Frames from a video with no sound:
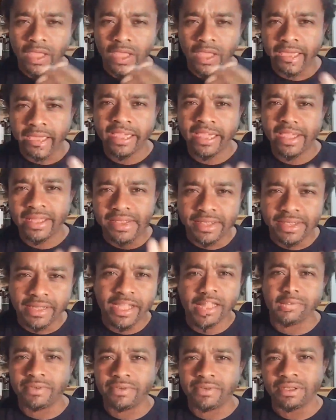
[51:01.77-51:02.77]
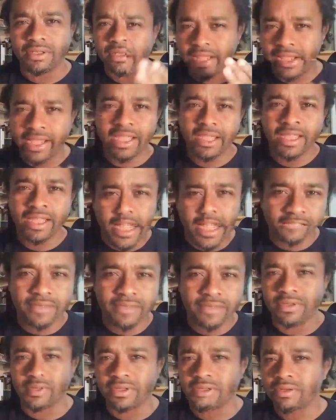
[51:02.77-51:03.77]
And David.
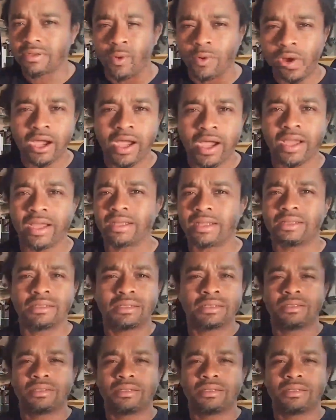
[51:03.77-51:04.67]
Why?